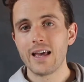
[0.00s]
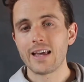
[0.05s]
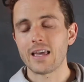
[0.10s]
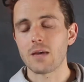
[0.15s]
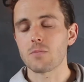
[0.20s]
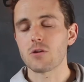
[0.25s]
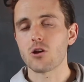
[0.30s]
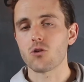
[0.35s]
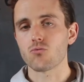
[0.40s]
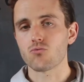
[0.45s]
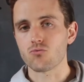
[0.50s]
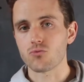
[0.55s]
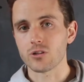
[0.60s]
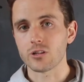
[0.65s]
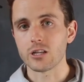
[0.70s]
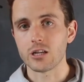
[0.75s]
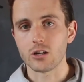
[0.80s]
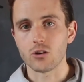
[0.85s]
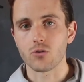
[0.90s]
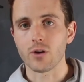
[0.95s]
can be a
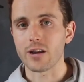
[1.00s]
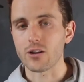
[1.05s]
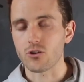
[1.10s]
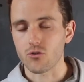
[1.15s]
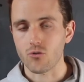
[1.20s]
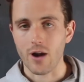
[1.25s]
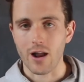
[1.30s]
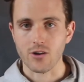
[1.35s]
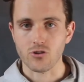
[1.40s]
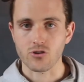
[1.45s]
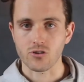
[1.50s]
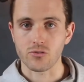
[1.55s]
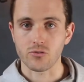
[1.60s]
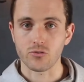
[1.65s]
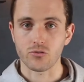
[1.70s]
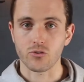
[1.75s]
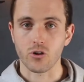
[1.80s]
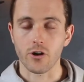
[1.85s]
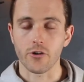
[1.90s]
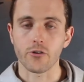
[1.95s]
really great direction to
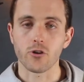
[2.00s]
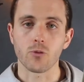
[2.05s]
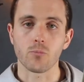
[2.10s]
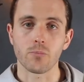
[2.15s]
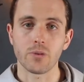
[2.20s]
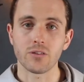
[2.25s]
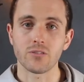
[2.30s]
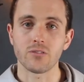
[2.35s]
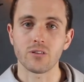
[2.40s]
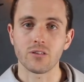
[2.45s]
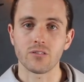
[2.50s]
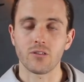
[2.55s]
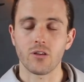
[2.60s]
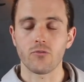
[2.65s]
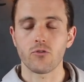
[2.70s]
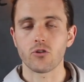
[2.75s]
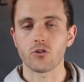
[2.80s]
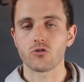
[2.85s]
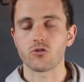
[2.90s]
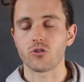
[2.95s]
start your business
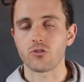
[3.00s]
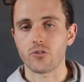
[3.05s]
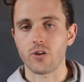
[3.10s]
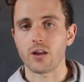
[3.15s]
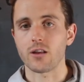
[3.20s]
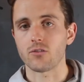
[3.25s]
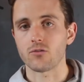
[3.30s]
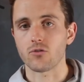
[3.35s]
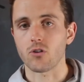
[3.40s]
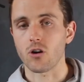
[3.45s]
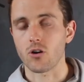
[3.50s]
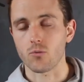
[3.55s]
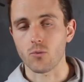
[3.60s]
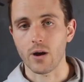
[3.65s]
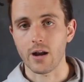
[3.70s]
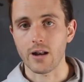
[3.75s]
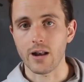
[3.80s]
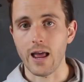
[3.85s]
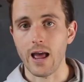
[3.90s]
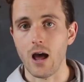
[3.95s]
if you're just getting started
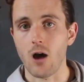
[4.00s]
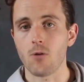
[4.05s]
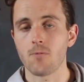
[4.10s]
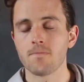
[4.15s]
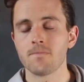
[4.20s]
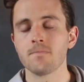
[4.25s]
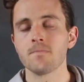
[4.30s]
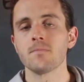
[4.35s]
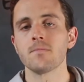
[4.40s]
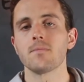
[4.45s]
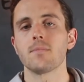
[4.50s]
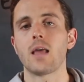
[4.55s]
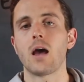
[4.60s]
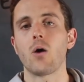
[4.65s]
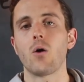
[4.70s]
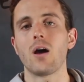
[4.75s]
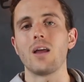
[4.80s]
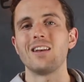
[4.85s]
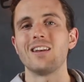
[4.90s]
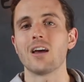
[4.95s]
right now.
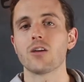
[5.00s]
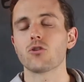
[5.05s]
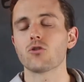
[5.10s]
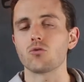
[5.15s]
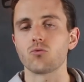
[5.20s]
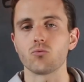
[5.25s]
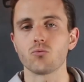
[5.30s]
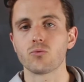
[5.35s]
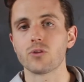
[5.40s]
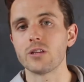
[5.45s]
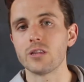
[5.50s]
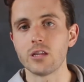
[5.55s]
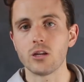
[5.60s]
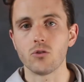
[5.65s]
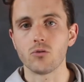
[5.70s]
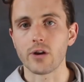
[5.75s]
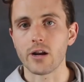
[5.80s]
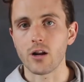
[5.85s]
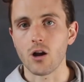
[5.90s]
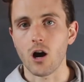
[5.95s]
Now, another really
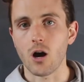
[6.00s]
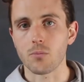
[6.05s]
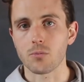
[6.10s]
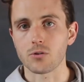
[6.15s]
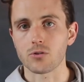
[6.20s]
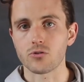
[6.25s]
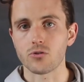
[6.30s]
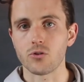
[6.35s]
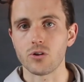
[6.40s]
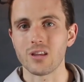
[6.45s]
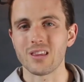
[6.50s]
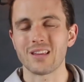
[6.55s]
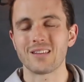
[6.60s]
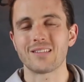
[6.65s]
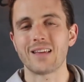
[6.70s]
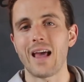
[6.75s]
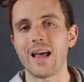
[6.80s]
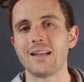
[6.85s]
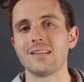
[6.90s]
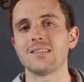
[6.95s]
great opportunity that
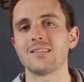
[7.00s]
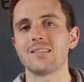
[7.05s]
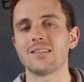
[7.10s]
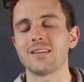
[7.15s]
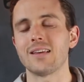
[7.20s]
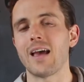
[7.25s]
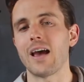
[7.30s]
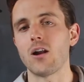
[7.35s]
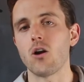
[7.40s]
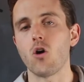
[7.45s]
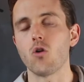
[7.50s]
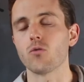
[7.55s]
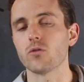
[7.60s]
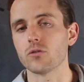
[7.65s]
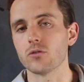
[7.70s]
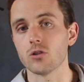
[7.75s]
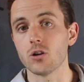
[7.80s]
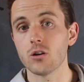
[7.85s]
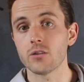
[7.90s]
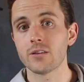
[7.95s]
tends to get
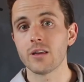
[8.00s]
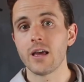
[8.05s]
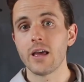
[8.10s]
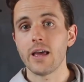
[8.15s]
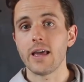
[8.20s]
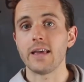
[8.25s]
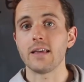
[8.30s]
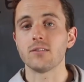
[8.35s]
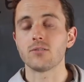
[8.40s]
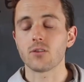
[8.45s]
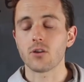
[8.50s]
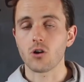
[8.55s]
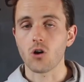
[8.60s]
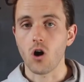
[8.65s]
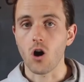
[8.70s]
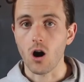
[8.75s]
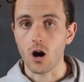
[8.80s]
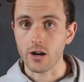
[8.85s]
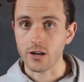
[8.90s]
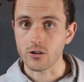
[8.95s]
overlooked is
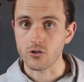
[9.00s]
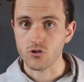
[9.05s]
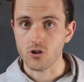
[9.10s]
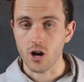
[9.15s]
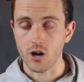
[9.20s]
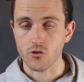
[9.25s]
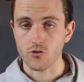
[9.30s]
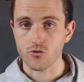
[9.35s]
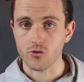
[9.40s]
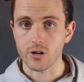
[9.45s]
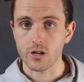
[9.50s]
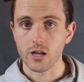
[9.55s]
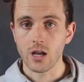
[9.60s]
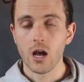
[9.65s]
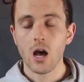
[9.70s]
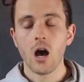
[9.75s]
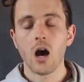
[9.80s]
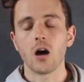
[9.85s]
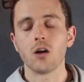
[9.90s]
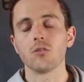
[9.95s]
cottage country.
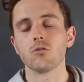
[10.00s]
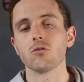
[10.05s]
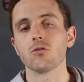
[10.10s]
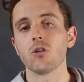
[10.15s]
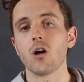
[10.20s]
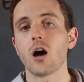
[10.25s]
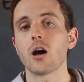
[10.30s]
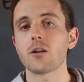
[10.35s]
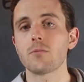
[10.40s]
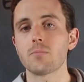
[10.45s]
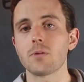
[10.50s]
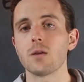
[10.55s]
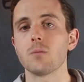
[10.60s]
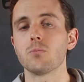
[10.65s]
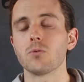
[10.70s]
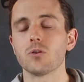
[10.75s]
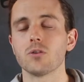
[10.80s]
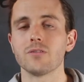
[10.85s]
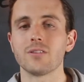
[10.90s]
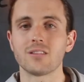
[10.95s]
A lot of
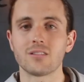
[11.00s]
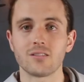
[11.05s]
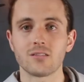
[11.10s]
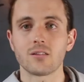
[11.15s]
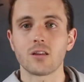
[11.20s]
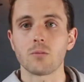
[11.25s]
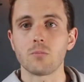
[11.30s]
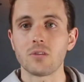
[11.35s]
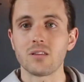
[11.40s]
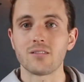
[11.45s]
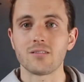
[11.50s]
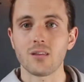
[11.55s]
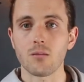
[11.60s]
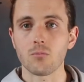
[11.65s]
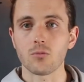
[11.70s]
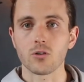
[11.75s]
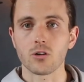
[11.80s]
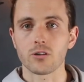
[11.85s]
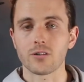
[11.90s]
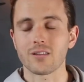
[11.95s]
people, and this is, can be
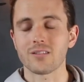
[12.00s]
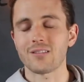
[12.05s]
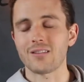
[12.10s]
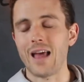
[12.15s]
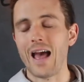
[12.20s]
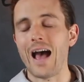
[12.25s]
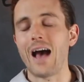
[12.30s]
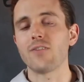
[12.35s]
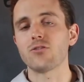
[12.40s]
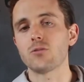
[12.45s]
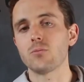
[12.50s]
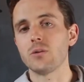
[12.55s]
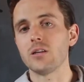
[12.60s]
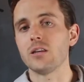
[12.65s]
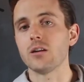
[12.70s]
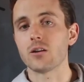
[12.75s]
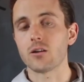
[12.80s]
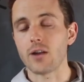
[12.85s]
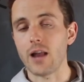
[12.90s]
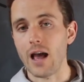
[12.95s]
similar, doesn't have to be
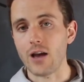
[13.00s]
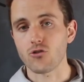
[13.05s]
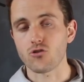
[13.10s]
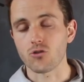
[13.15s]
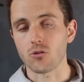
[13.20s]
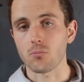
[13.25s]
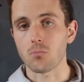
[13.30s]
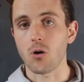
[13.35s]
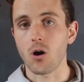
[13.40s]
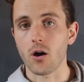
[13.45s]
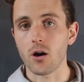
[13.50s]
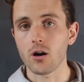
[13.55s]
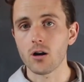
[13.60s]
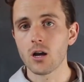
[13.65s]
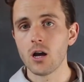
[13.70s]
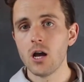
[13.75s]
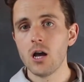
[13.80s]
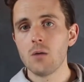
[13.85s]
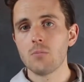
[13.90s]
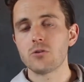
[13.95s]
near a national
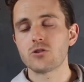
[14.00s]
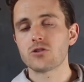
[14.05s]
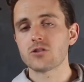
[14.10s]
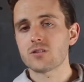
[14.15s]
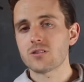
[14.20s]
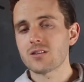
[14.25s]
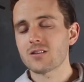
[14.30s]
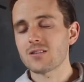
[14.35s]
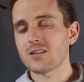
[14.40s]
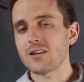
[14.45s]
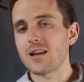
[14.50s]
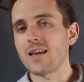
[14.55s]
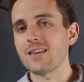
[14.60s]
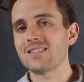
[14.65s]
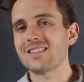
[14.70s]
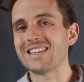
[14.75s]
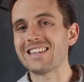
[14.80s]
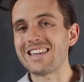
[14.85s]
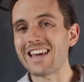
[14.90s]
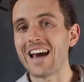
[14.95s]
park, but just as a
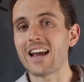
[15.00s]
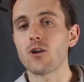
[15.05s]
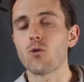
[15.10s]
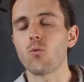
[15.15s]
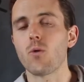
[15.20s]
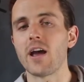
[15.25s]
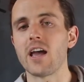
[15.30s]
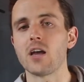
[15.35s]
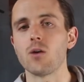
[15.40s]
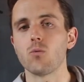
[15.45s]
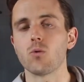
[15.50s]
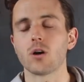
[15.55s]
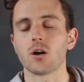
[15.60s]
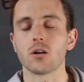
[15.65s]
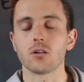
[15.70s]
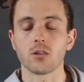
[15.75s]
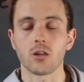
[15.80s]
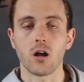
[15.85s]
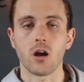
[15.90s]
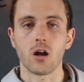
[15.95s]
nice getaway where
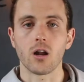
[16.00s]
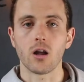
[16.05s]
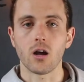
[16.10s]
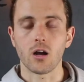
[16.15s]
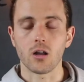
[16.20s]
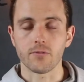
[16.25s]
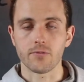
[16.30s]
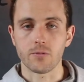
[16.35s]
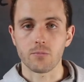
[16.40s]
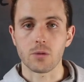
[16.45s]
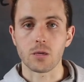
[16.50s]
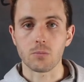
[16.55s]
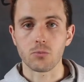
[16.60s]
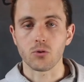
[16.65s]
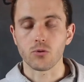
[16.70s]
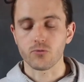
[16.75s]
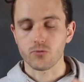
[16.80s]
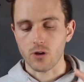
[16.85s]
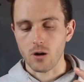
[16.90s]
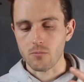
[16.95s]
a lot of the
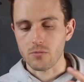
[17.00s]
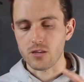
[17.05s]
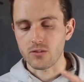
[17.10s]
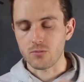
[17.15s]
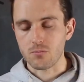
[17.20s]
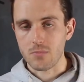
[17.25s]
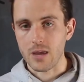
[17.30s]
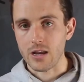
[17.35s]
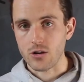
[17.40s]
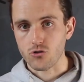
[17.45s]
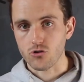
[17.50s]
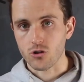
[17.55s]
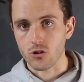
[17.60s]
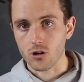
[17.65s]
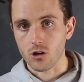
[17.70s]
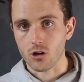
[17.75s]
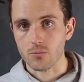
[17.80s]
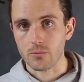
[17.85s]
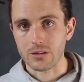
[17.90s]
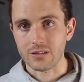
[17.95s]
people from these major
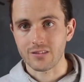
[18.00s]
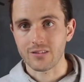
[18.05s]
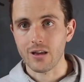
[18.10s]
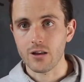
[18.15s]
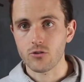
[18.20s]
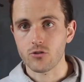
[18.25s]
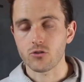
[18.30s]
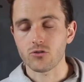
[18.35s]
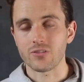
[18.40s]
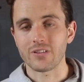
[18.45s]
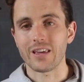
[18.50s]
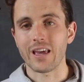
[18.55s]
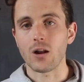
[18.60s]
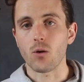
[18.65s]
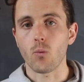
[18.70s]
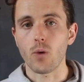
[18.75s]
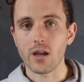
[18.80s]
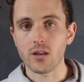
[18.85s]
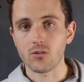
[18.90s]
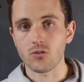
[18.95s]
urban centers get
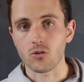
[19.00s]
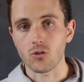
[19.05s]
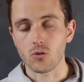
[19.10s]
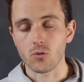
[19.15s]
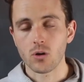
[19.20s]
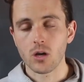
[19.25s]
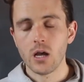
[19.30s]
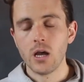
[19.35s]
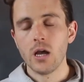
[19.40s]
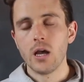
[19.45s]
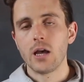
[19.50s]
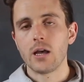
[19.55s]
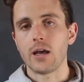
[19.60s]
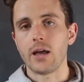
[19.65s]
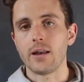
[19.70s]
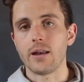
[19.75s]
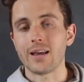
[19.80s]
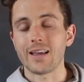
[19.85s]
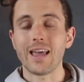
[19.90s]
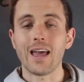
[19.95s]
away to.
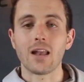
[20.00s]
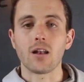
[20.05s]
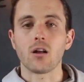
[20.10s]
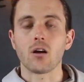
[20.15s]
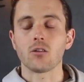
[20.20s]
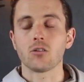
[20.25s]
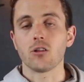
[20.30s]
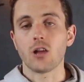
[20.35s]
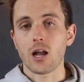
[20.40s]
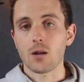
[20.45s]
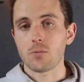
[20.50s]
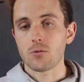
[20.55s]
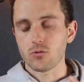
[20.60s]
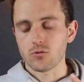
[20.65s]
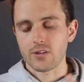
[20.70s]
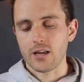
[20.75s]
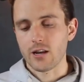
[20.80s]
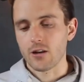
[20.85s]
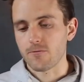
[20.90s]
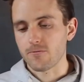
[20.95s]
And again, a lot of people
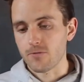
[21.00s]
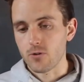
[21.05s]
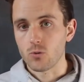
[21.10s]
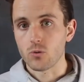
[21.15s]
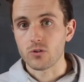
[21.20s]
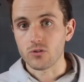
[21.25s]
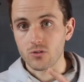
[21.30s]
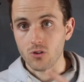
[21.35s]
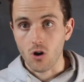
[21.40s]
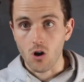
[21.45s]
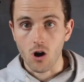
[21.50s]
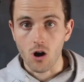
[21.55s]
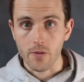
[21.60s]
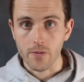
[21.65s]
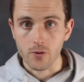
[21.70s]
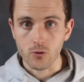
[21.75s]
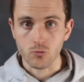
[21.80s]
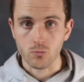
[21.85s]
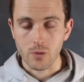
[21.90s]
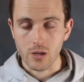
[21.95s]
tend to focus
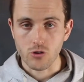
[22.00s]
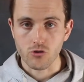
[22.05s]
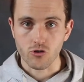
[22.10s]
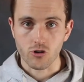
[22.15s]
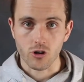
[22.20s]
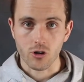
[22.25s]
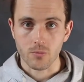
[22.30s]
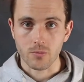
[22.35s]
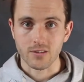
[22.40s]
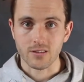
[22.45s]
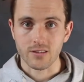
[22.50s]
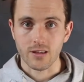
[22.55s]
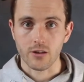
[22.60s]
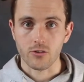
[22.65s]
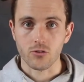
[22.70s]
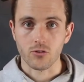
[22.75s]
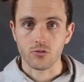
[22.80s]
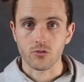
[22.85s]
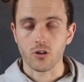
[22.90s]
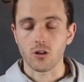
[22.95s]
on those major urban
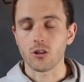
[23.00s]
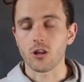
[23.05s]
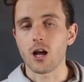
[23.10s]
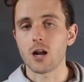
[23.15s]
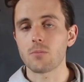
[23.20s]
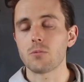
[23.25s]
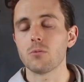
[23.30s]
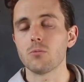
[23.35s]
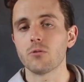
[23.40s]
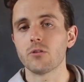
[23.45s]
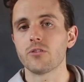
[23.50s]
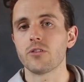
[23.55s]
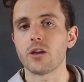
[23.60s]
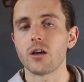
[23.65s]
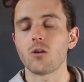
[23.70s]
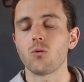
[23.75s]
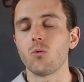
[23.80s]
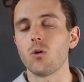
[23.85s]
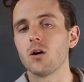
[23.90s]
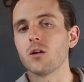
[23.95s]
centers. A lot of people
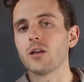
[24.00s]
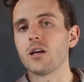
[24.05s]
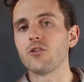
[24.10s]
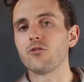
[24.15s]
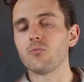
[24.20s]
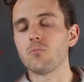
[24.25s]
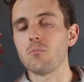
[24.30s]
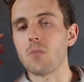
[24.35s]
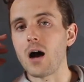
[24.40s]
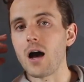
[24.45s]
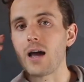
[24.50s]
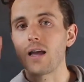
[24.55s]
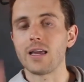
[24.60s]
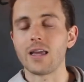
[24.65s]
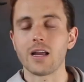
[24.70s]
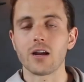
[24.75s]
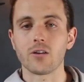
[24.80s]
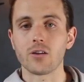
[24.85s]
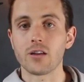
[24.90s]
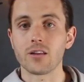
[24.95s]
think, well, if my
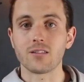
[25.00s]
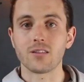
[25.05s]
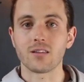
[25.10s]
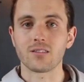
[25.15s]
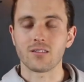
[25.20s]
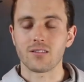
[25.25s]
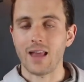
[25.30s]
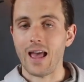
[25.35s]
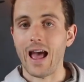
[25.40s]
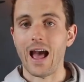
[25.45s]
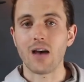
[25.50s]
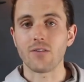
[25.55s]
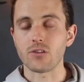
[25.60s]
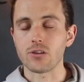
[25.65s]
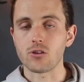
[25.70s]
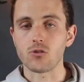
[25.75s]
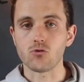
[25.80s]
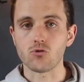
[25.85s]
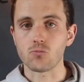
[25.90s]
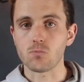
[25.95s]
area doesn't have a
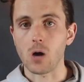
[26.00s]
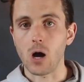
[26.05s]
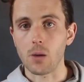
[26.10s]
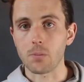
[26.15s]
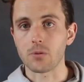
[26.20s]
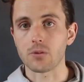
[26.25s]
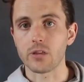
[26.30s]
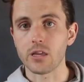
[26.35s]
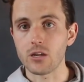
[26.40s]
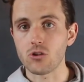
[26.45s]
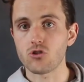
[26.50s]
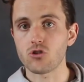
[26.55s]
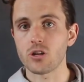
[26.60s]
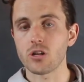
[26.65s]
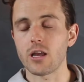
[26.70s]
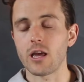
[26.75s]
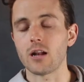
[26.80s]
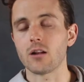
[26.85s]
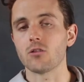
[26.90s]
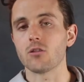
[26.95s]
huge
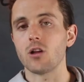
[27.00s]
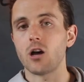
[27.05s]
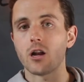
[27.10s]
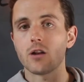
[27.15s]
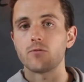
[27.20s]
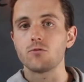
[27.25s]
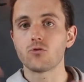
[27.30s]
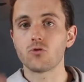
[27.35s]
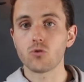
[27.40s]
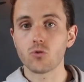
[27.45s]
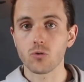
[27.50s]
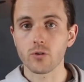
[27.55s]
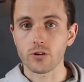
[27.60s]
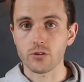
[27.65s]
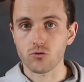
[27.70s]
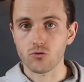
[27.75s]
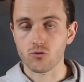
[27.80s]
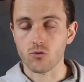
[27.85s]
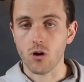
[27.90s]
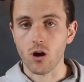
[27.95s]
population and a lot of
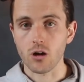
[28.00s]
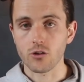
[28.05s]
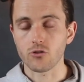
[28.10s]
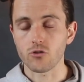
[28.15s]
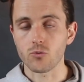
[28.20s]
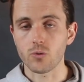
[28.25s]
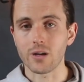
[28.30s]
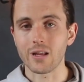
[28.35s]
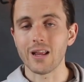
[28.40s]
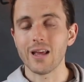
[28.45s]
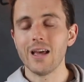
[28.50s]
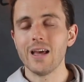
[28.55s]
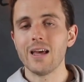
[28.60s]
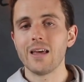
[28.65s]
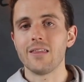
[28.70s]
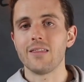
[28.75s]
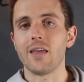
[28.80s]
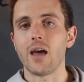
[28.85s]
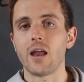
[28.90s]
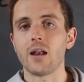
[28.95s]
tourists draw to it,
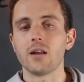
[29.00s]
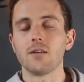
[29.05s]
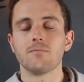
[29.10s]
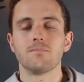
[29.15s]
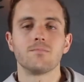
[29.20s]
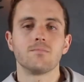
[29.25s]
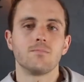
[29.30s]
then